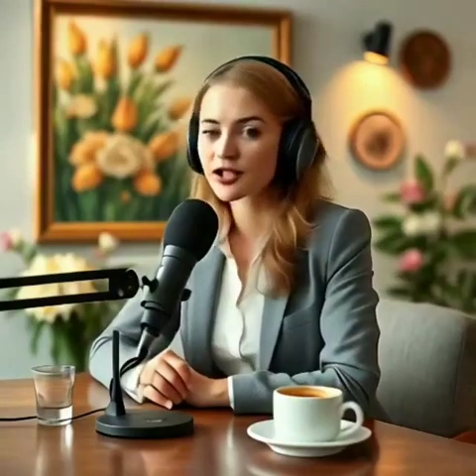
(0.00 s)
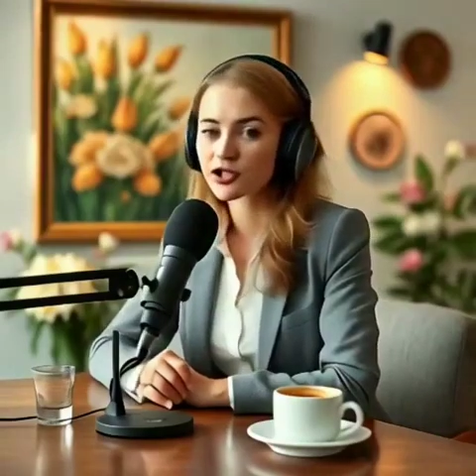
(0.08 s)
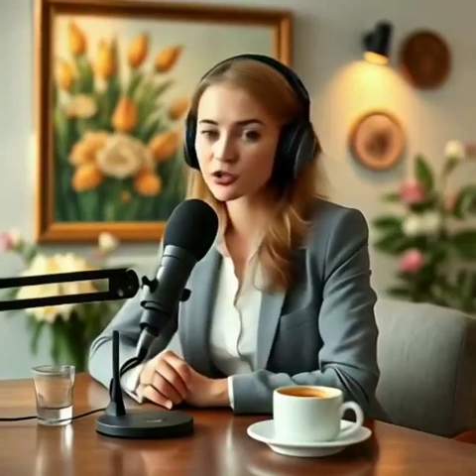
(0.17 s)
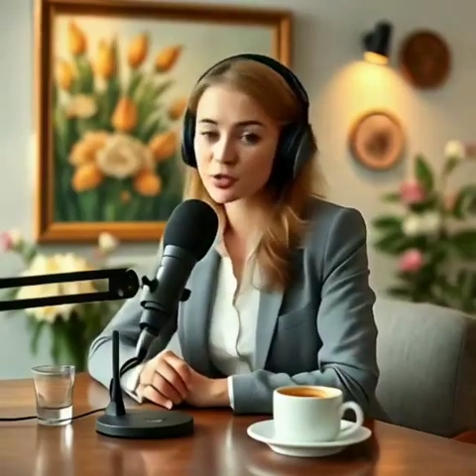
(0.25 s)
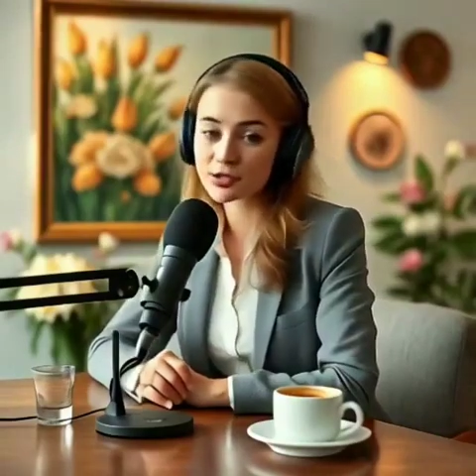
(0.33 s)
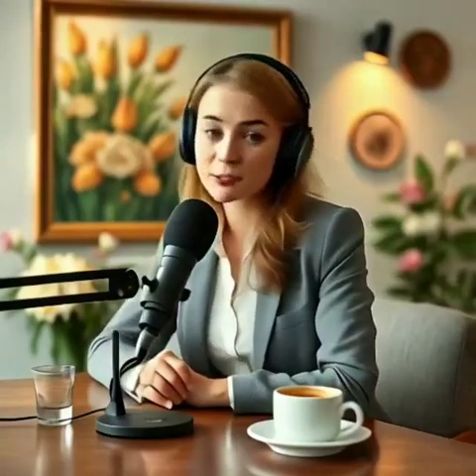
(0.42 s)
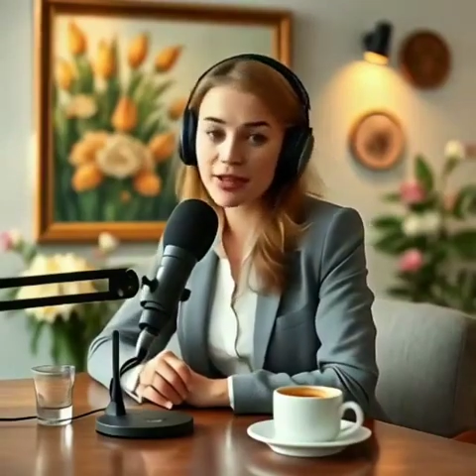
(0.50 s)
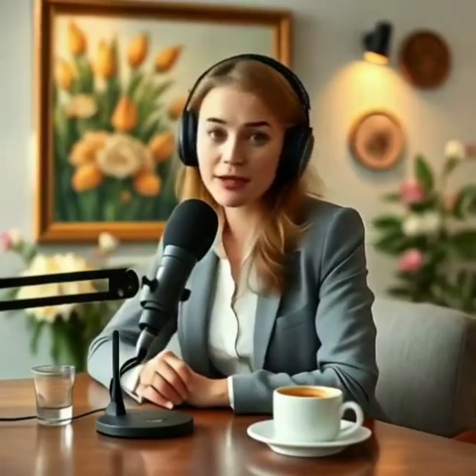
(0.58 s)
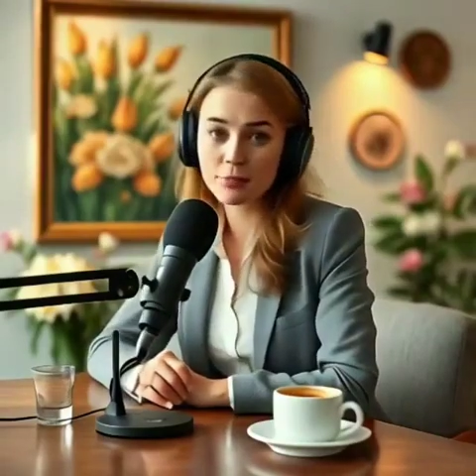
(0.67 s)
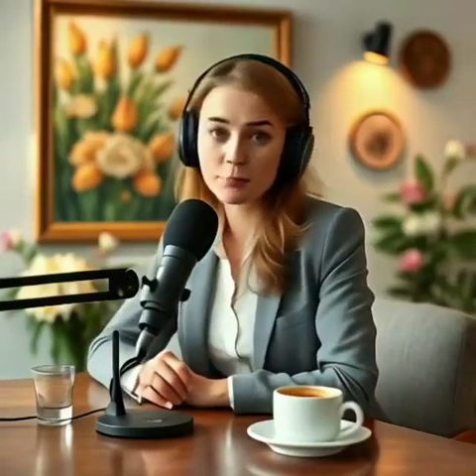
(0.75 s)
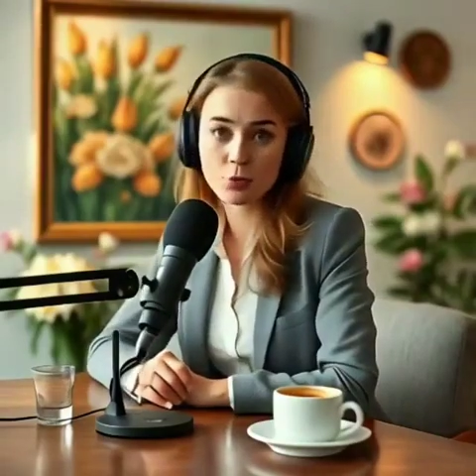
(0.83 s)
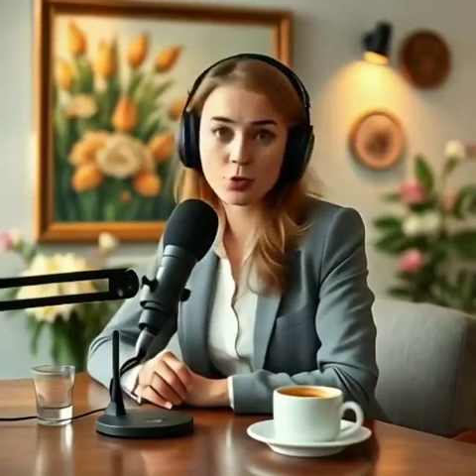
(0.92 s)
to explain
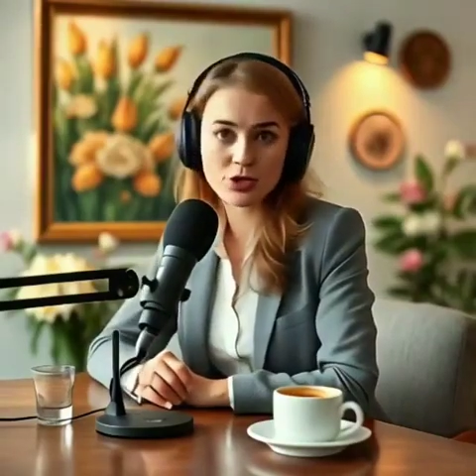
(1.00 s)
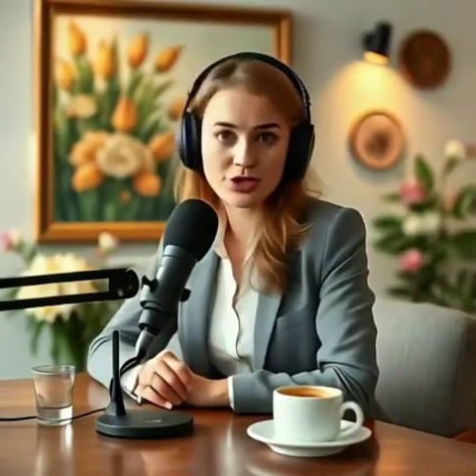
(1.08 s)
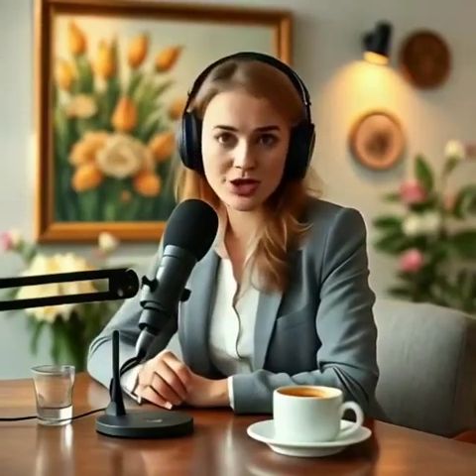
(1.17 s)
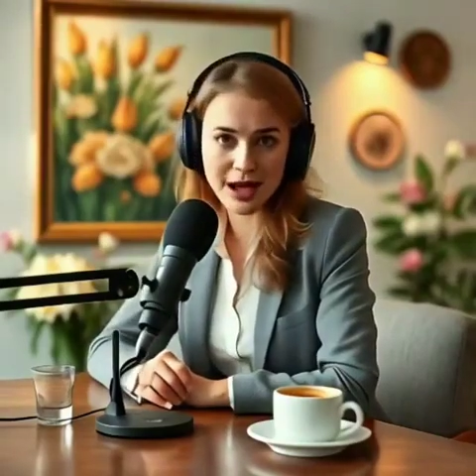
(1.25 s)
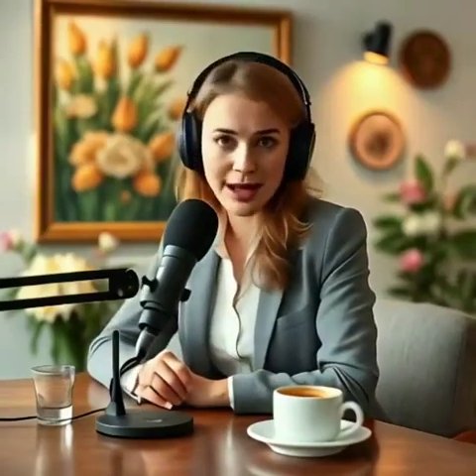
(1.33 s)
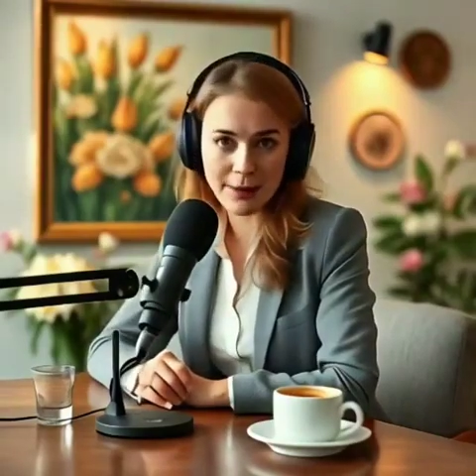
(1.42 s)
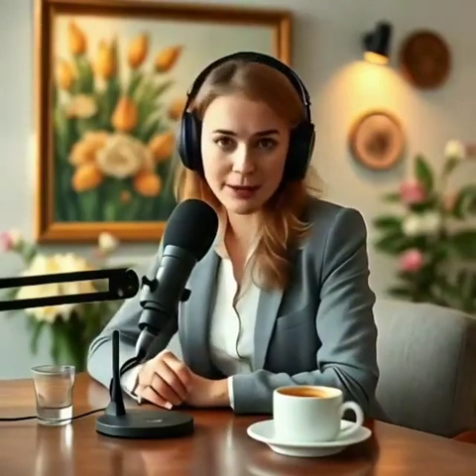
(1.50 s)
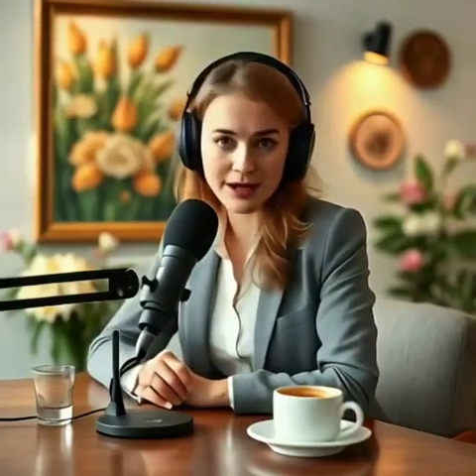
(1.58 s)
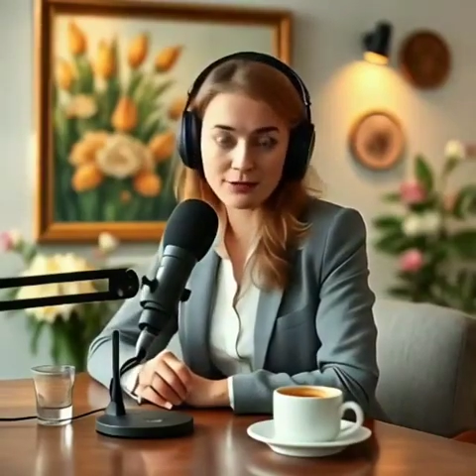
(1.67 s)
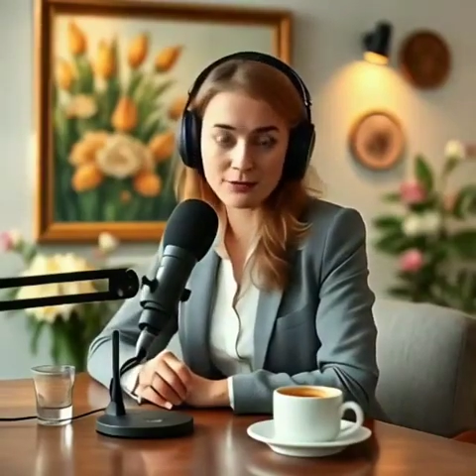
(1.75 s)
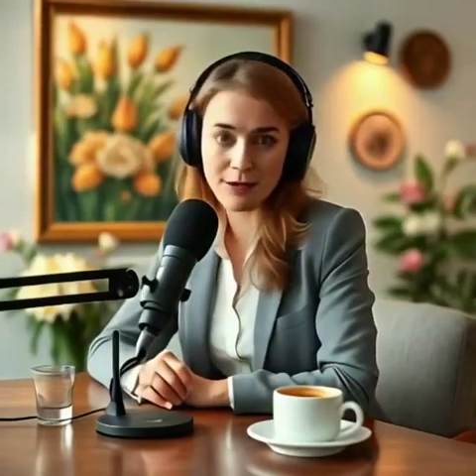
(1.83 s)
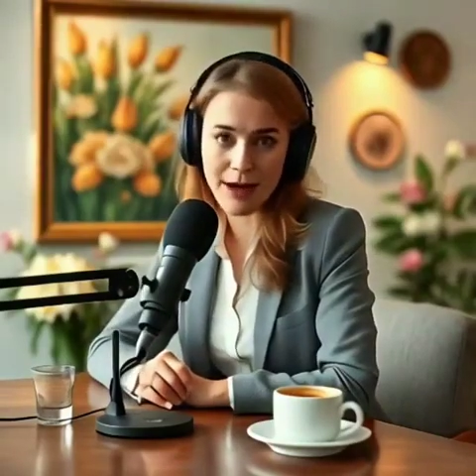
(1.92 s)
the broader
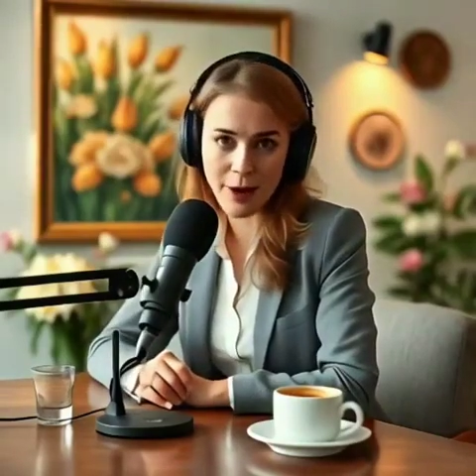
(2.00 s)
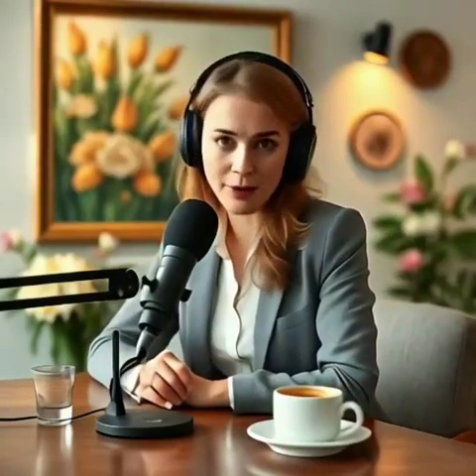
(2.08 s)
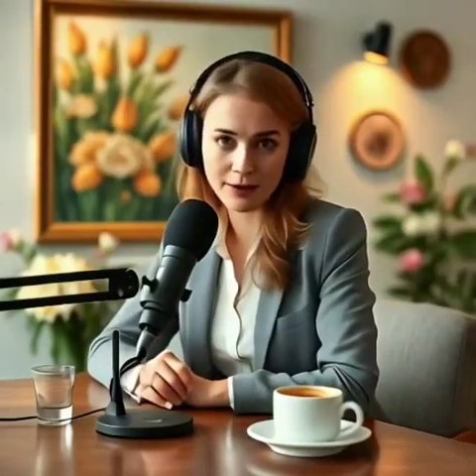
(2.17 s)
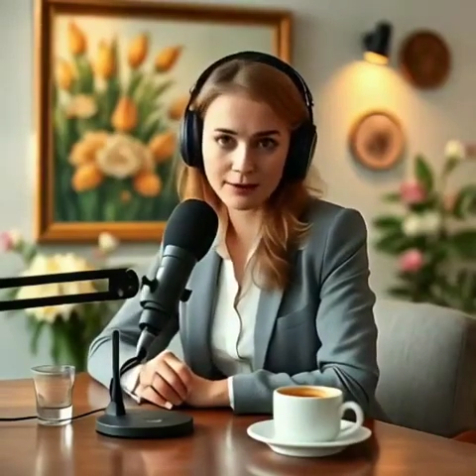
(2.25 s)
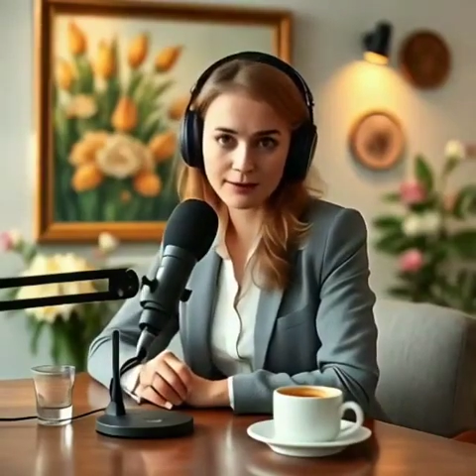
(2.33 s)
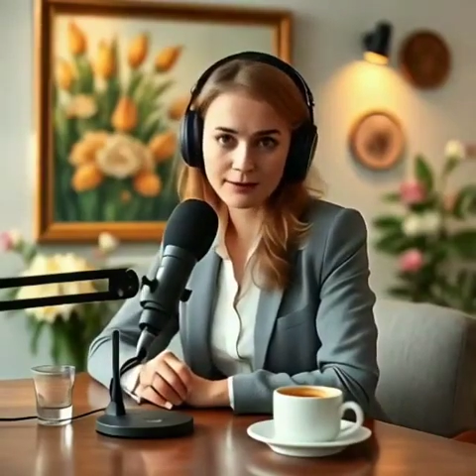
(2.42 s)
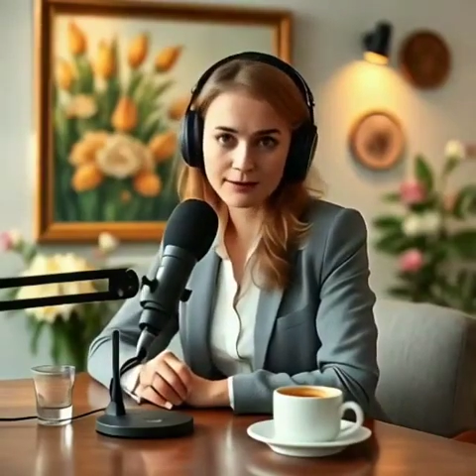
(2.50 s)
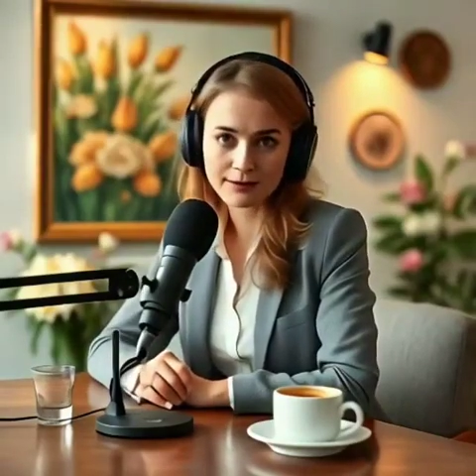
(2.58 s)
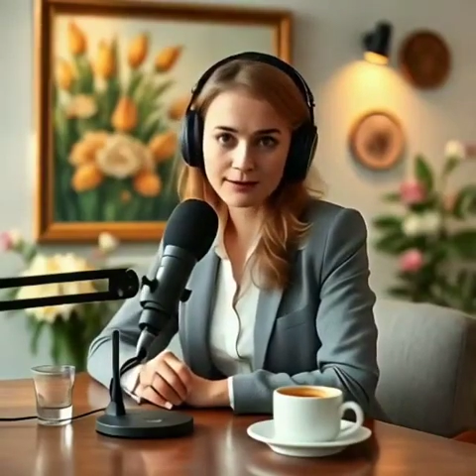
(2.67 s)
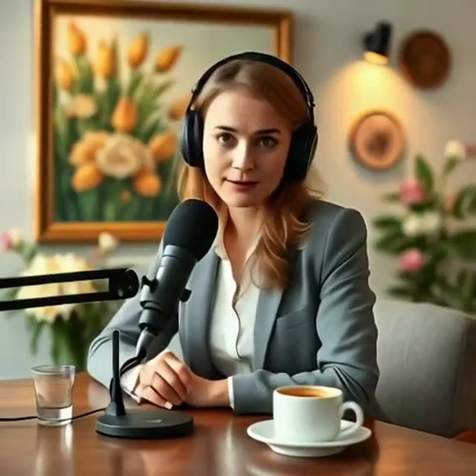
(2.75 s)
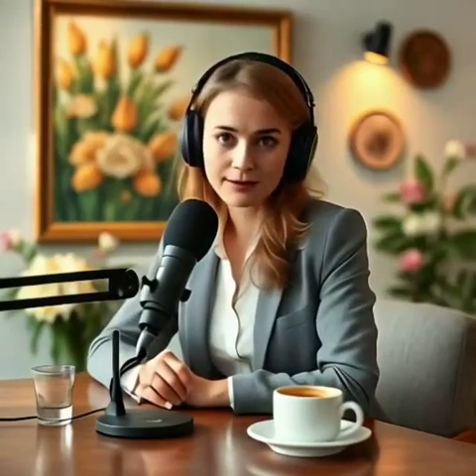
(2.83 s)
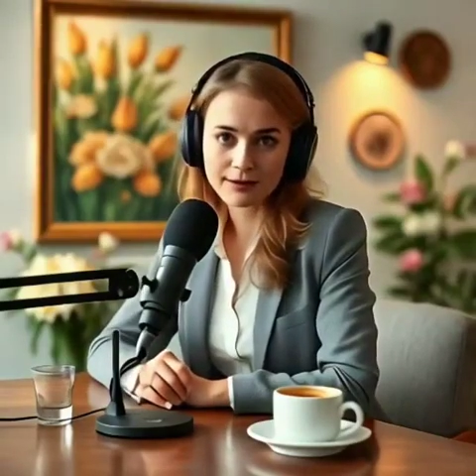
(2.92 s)
dynamics of power.
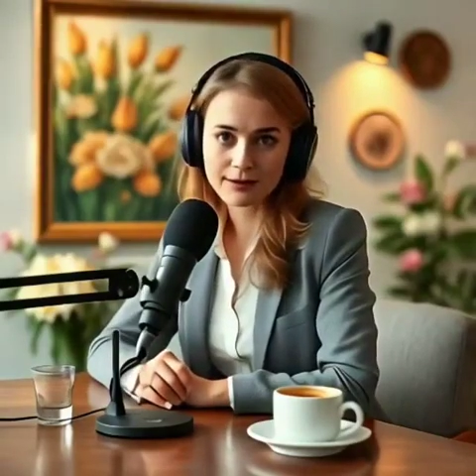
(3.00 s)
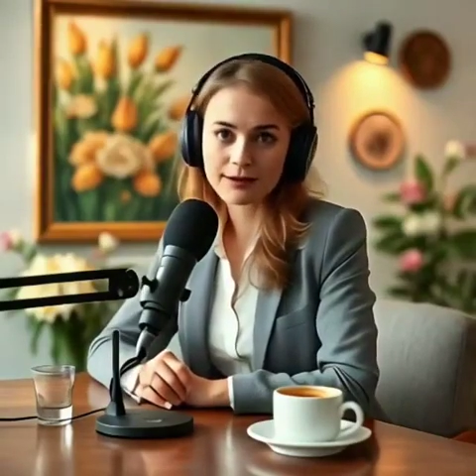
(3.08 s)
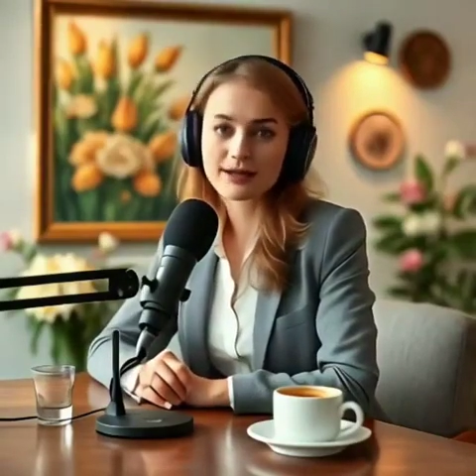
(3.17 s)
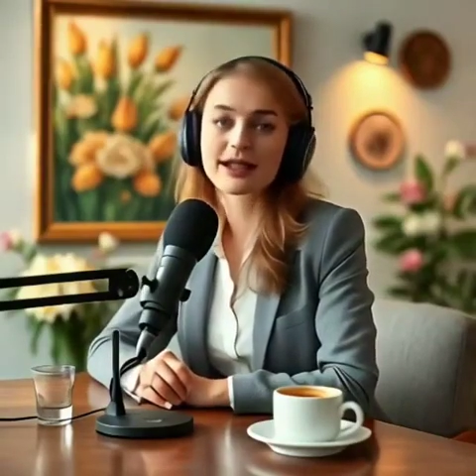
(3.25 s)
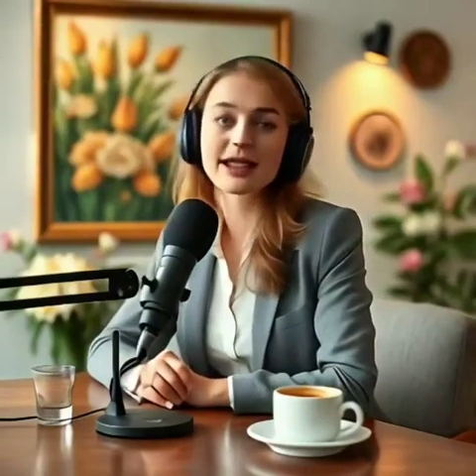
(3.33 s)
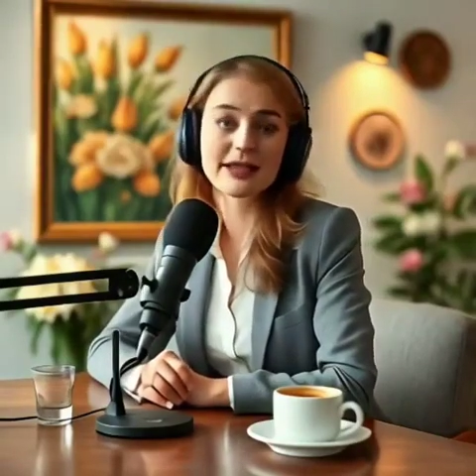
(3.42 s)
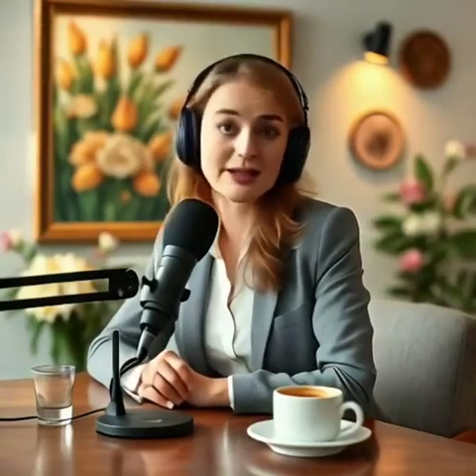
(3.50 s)
Key